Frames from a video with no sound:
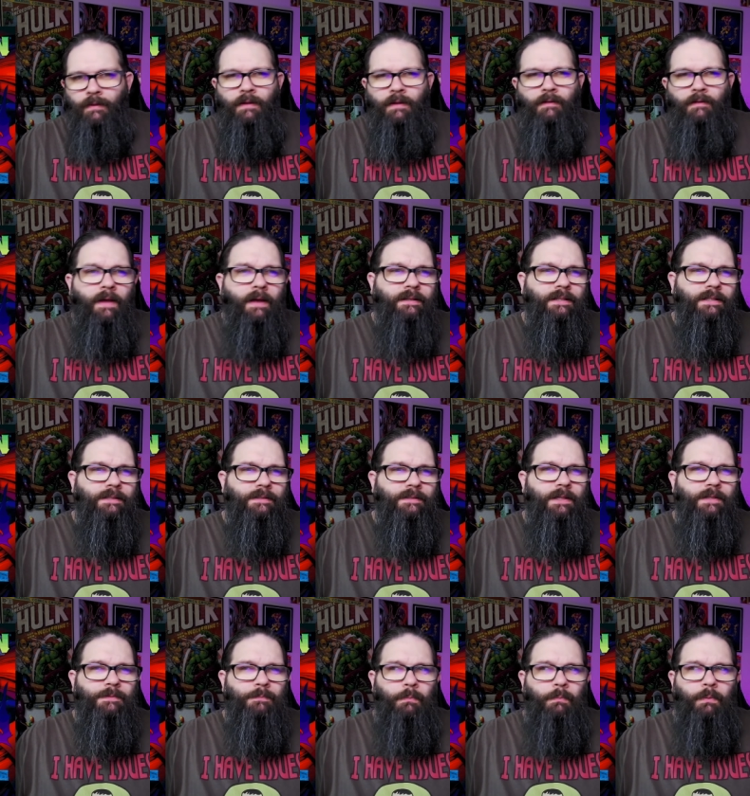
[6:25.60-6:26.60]
In fact, it's
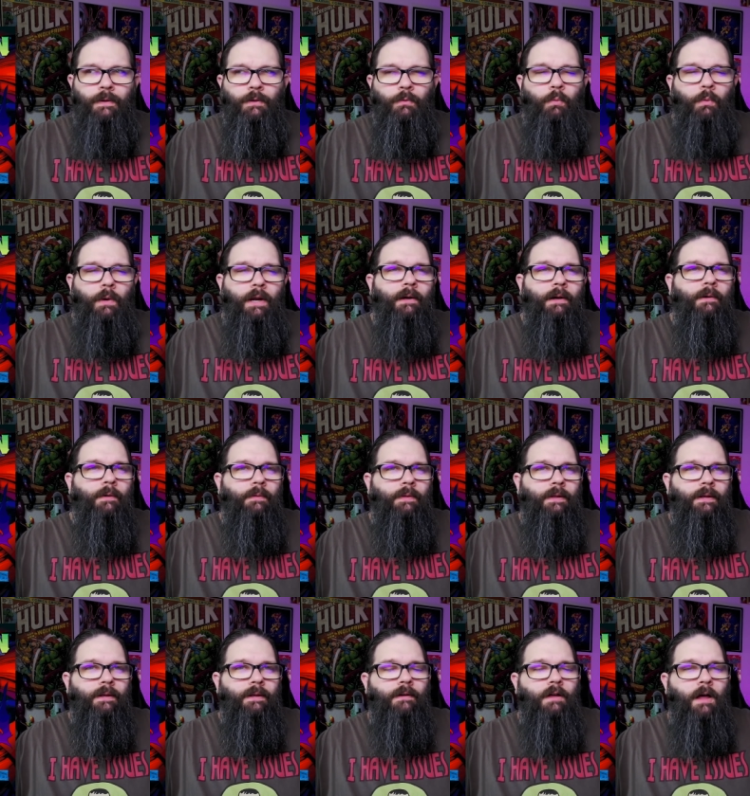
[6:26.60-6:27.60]
it's pretty rare
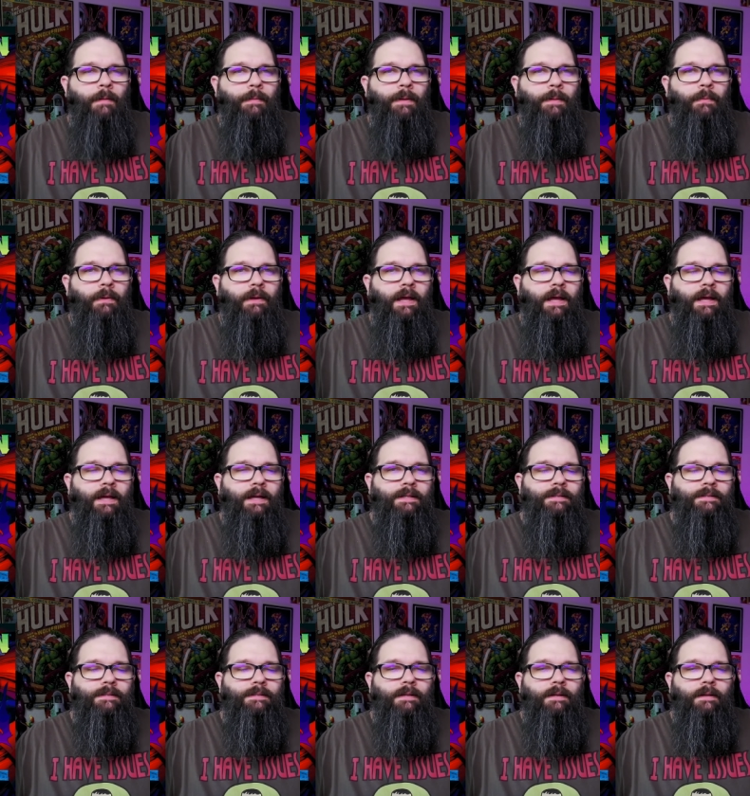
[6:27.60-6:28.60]
that a comic book
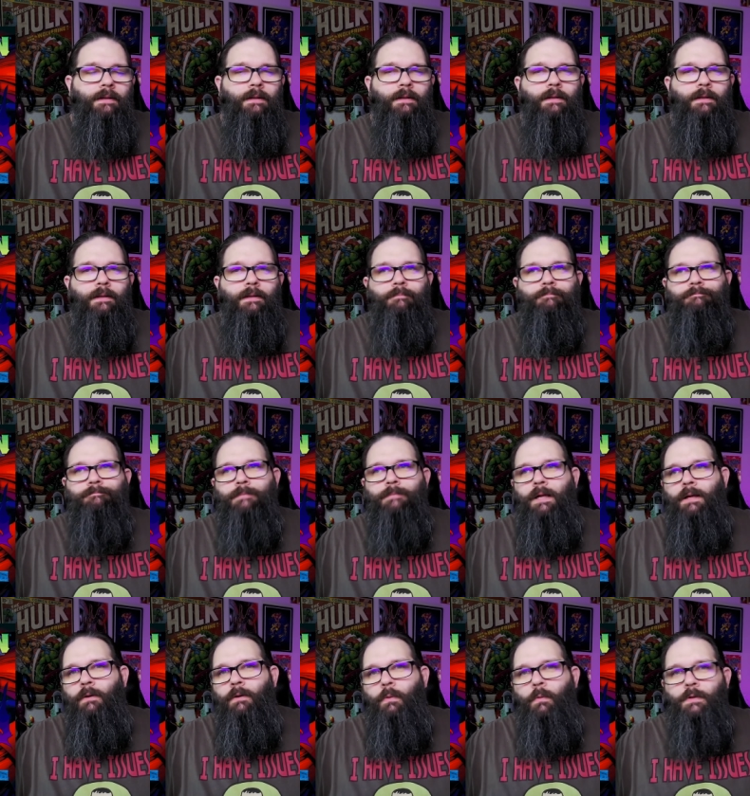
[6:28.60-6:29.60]
has
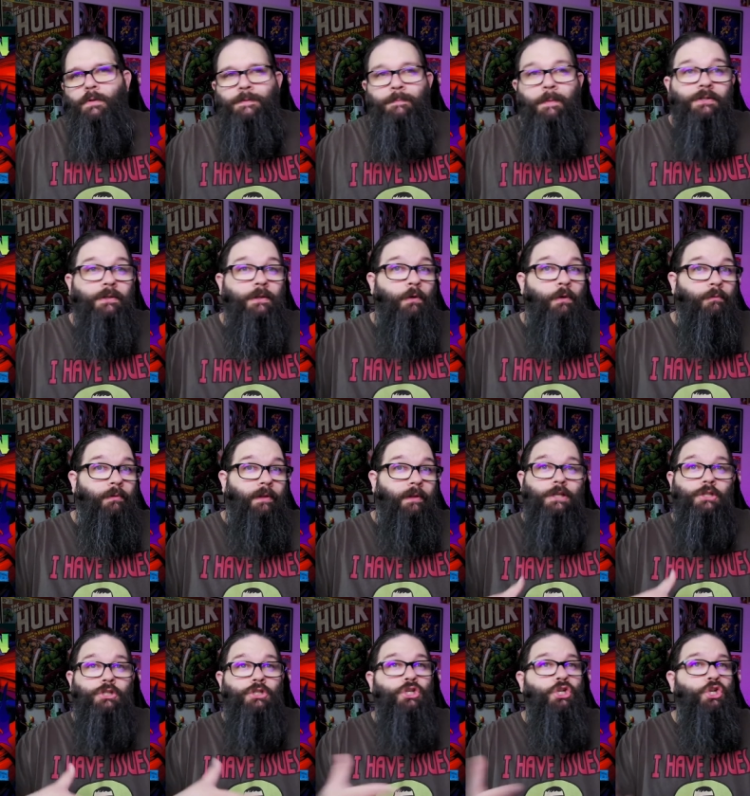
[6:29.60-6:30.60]
oh, especially over like
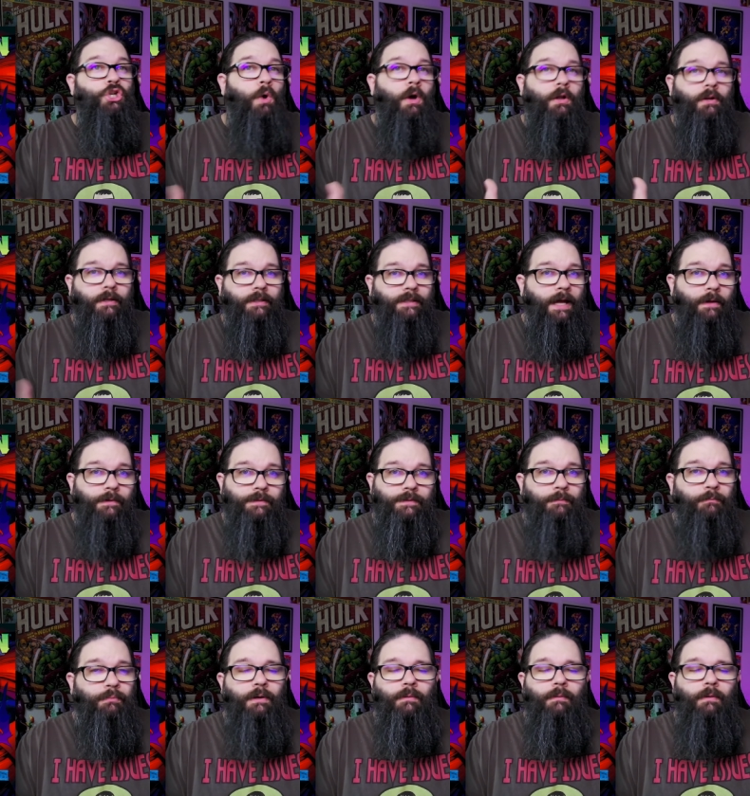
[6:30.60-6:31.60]
a
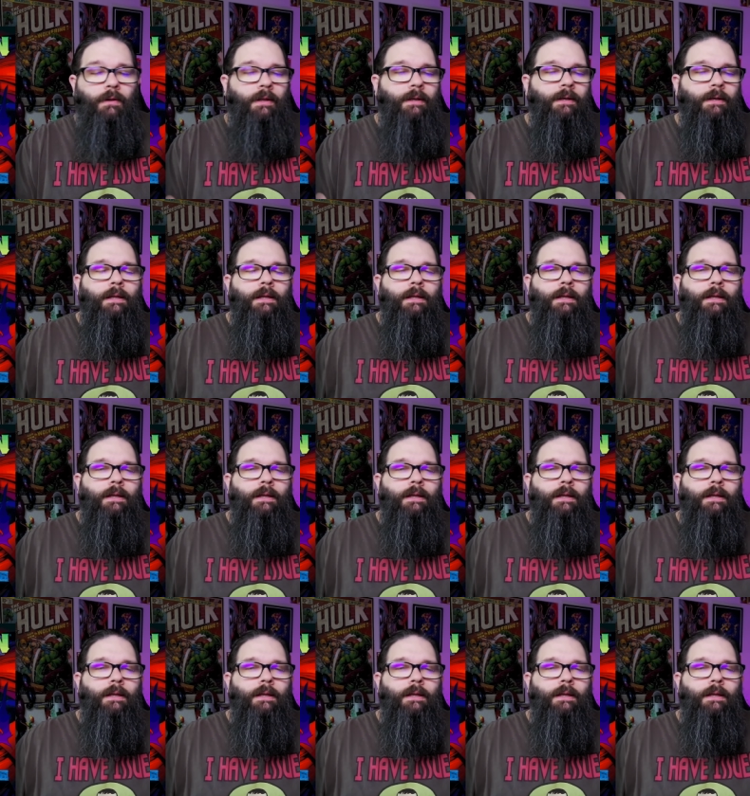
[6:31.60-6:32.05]
200,000 print run.